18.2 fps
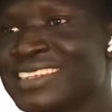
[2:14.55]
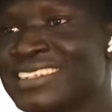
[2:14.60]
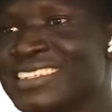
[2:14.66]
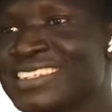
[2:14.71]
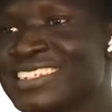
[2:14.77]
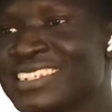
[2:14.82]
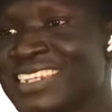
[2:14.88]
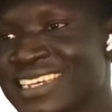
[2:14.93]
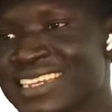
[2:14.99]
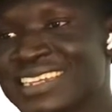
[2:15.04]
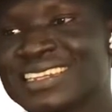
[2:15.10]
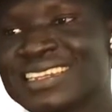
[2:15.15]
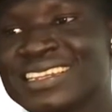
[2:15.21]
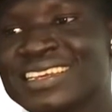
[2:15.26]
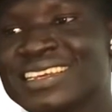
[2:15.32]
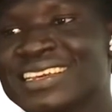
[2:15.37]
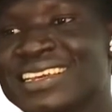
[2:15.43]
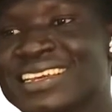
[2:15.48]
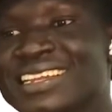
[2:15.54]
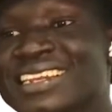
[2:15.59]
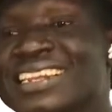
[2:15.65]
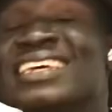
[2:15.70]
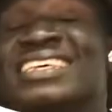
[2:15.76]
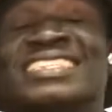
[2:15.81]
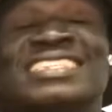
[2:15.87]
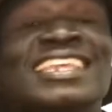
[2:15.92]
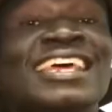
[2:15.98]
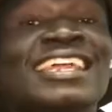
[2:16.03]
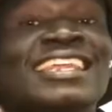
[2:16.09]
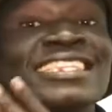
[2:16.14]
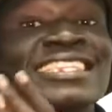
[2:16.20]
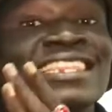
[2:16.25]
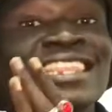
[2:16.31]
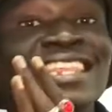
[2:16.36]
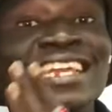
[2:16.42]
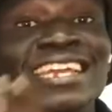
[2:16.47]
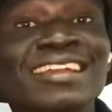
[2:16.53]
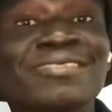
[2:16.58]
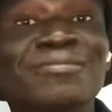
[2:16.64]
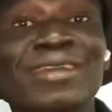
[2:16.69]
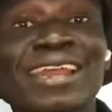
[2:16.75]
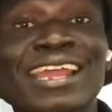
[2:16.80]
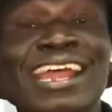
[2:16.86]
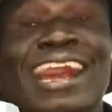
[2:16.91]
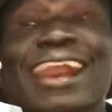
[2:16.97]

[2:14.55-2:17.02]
Shit, this is the thing, man,